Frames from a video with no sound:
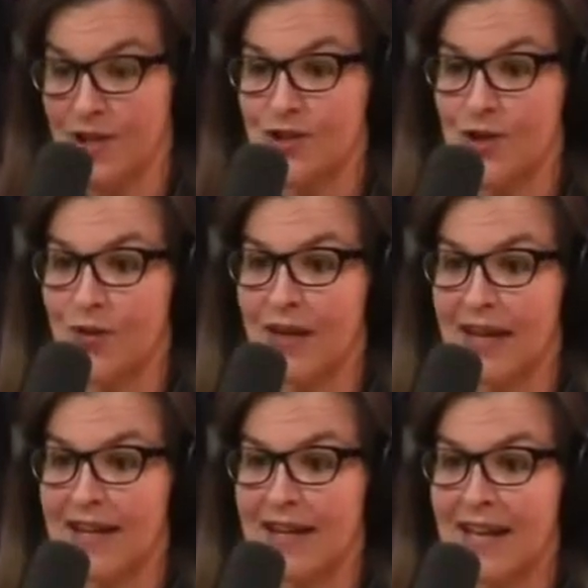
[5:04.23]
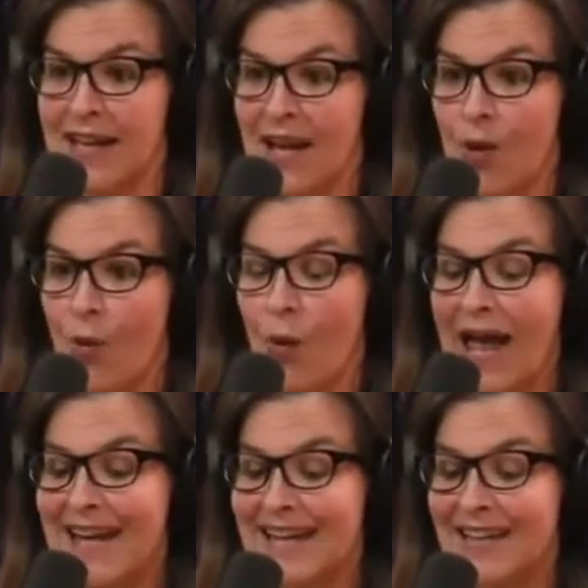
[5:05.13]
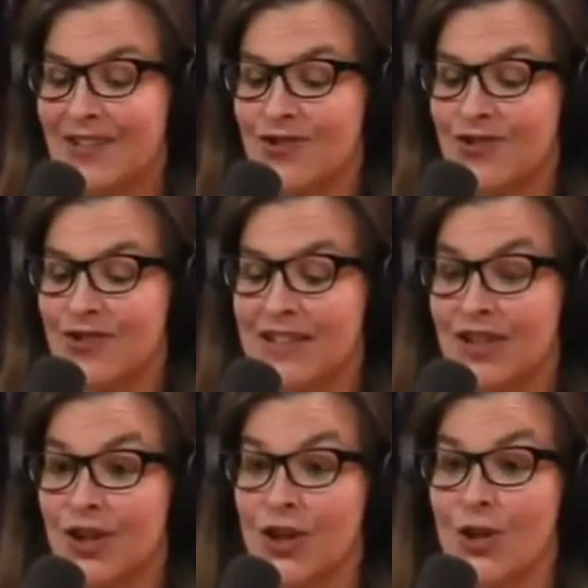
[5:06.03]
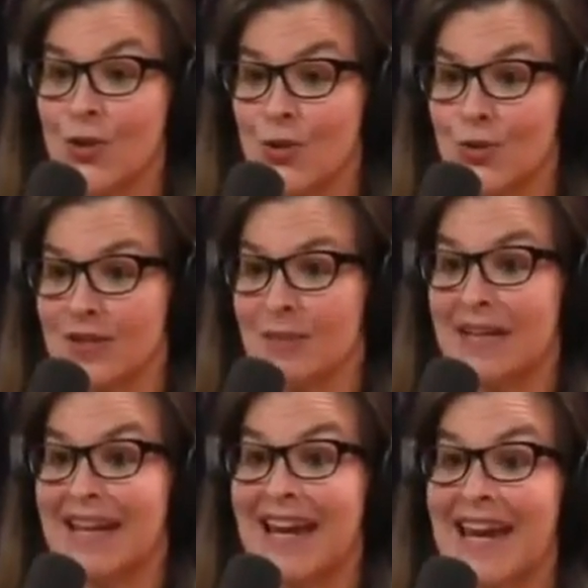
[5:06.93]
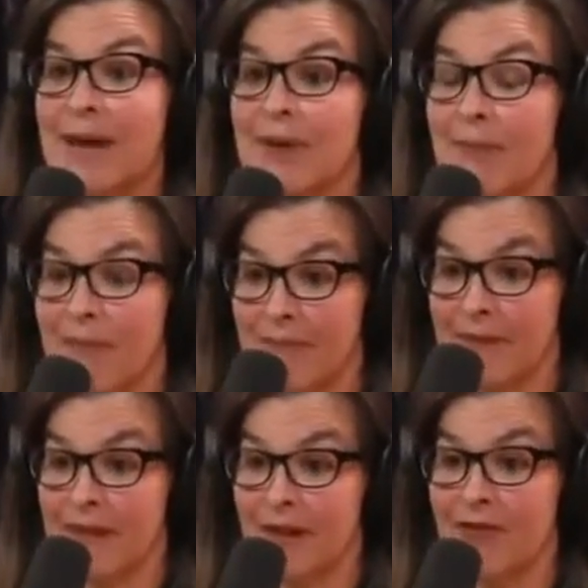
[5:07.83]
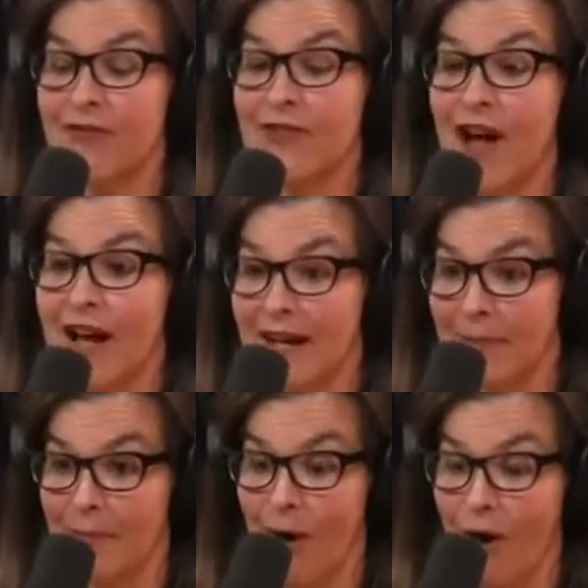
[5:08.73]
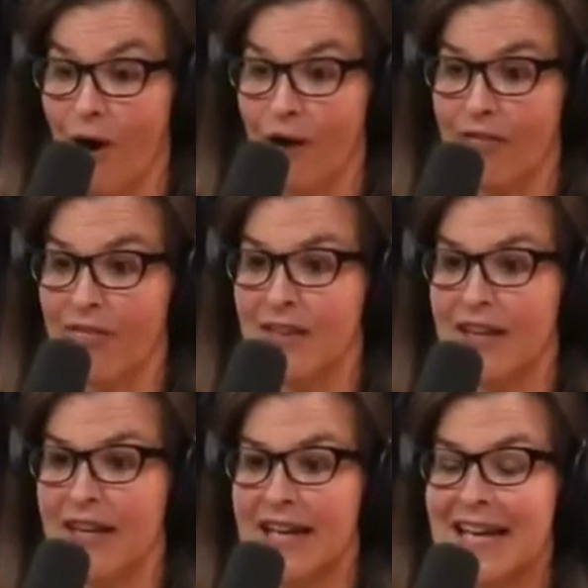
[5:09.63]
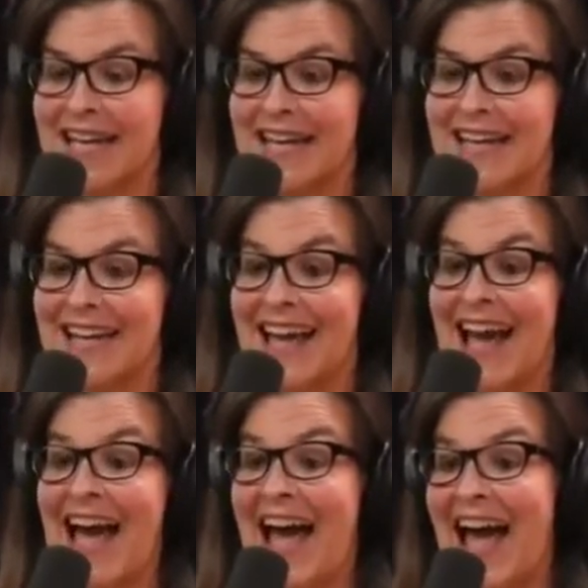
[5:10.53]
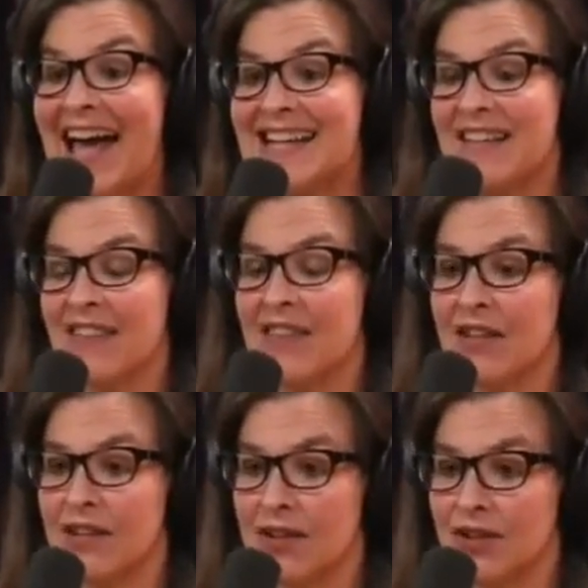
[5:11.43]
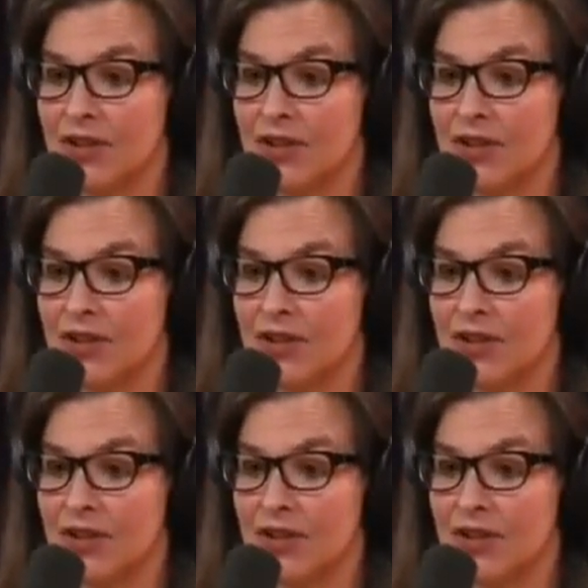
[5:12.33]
so that when it cocooned and became a flying moth, it had the